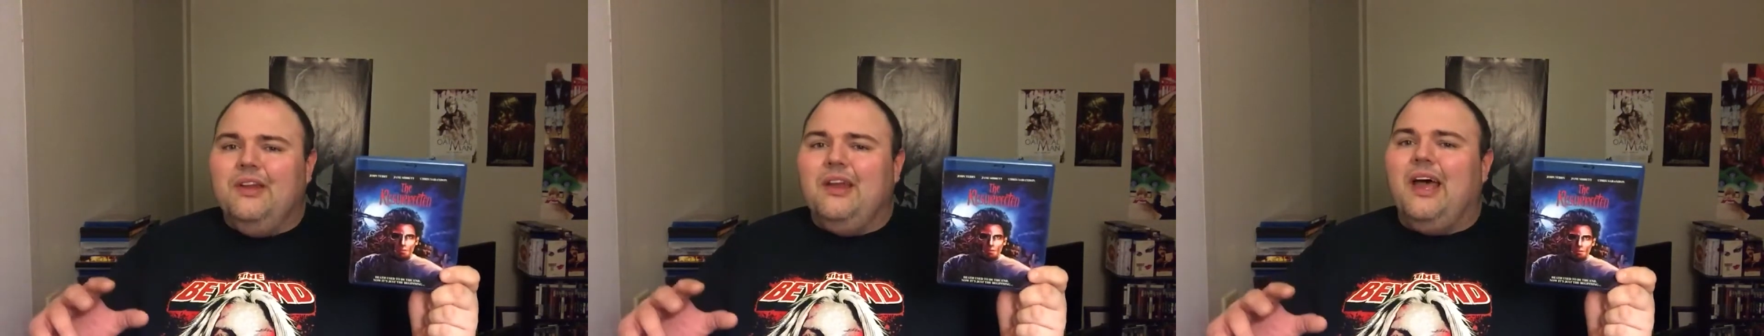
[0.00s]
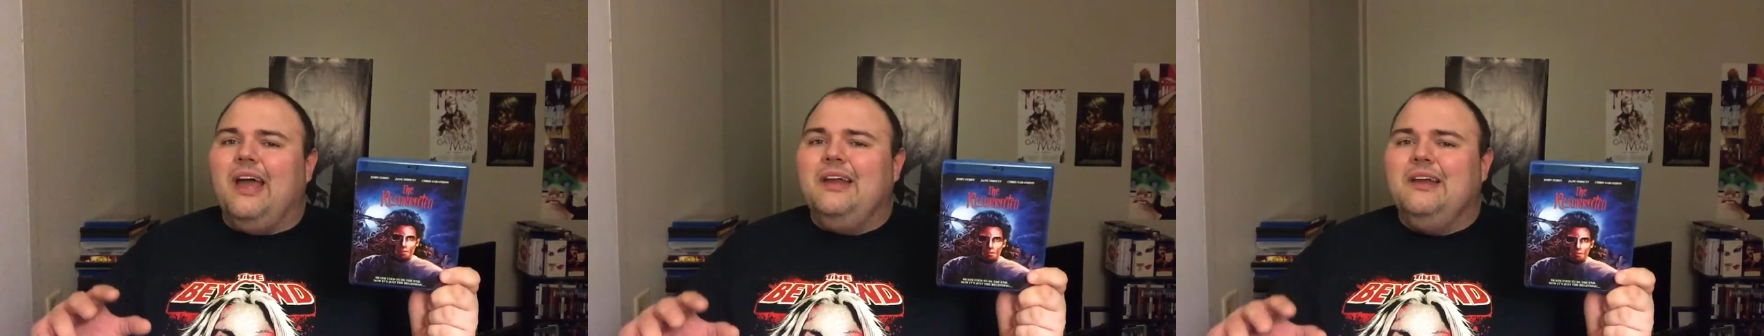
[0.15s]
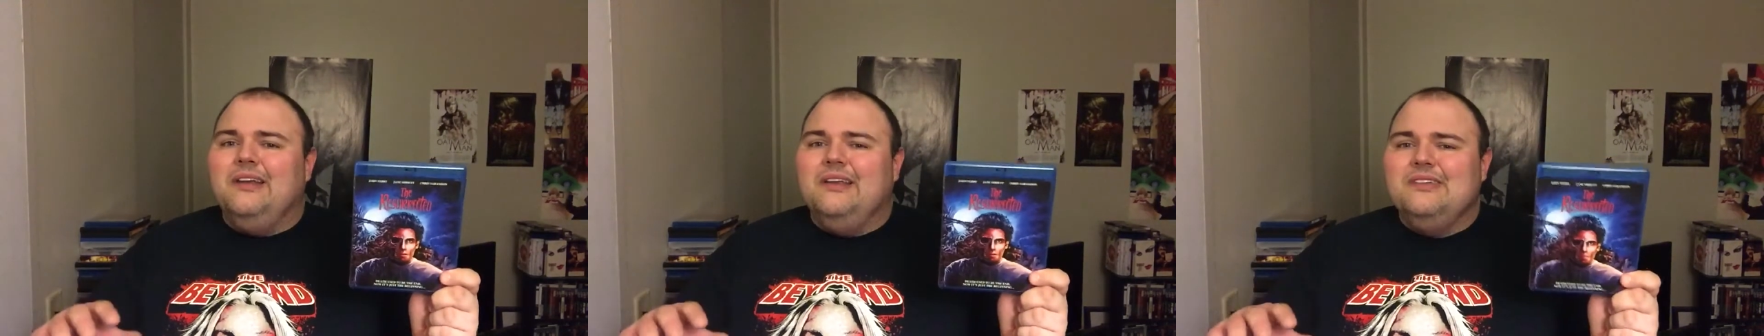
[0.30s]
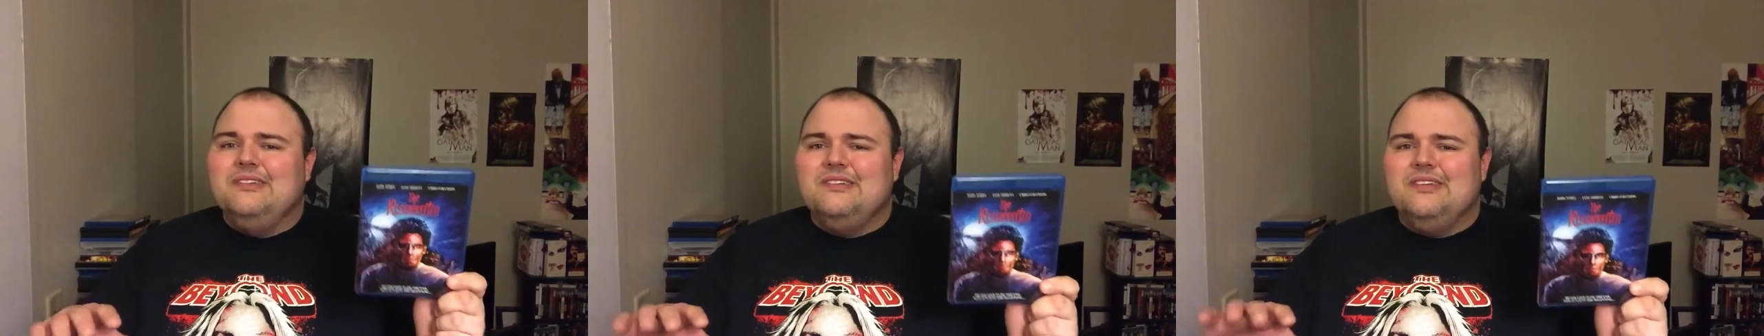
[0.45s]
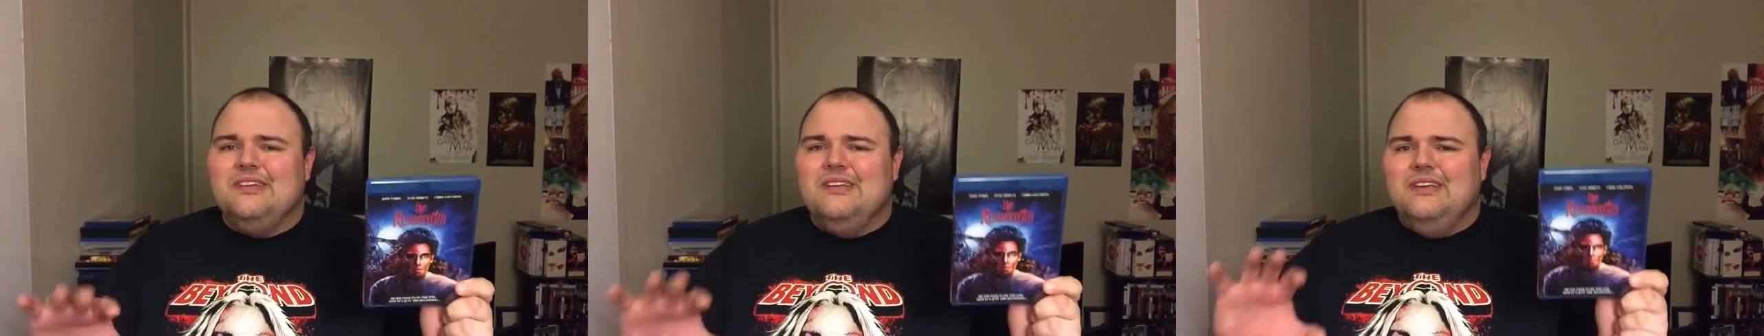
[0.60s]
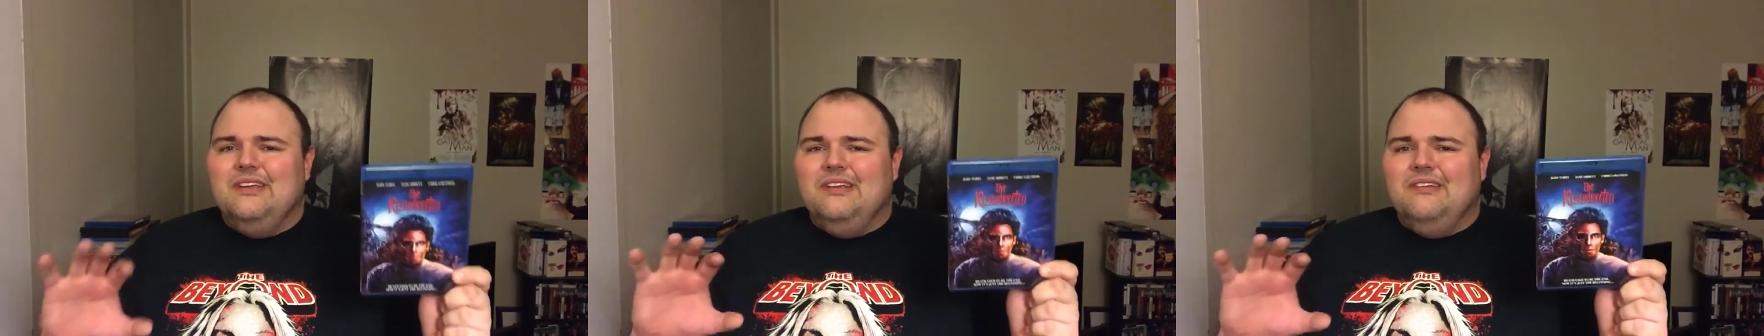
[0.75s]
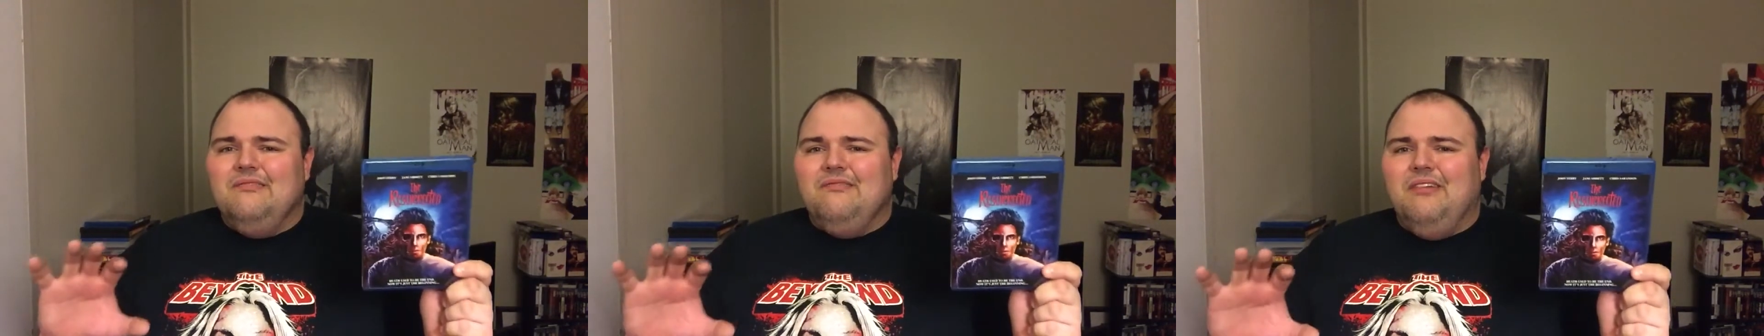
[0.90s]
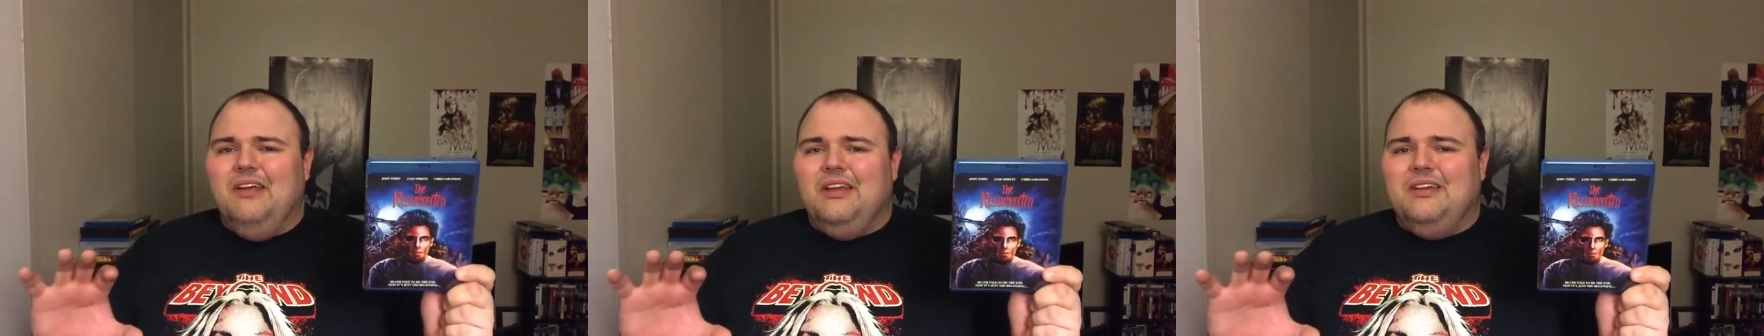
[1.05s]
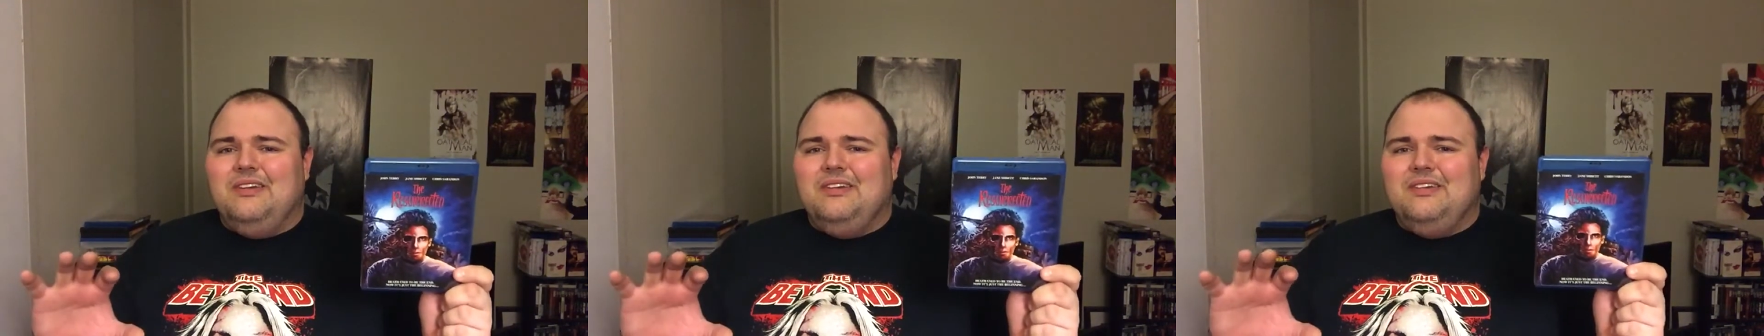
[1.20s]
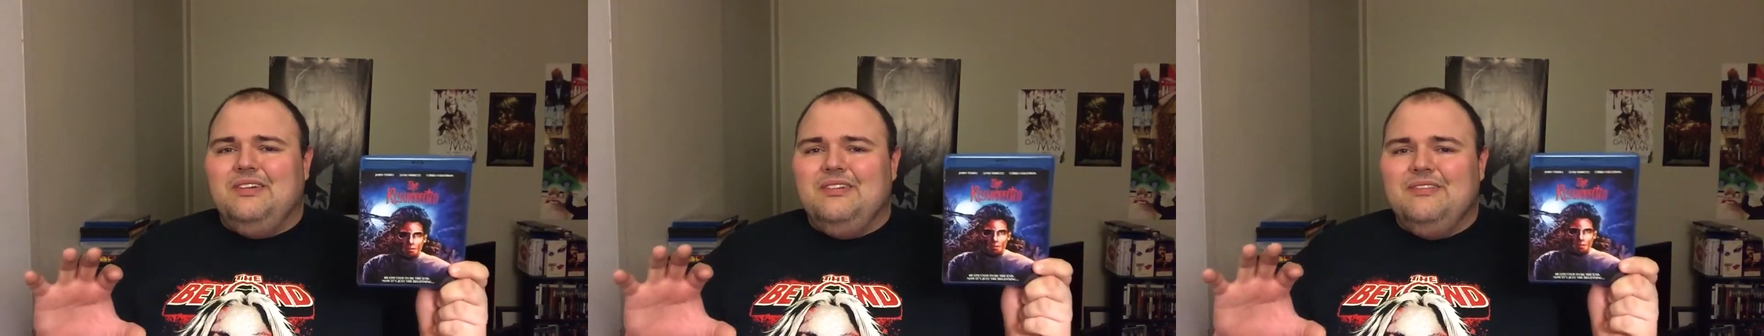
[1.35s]
90s,
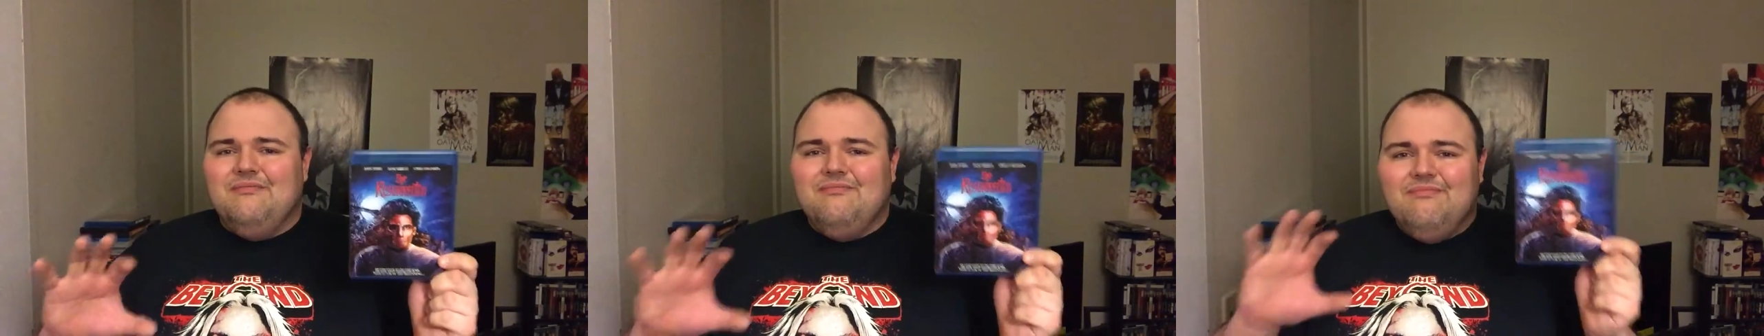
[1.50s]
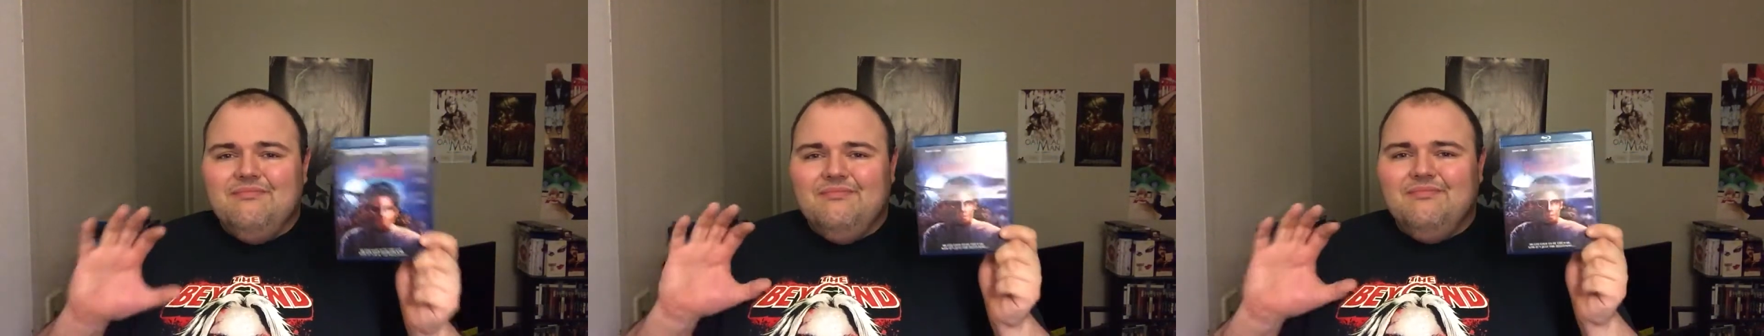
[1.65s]
which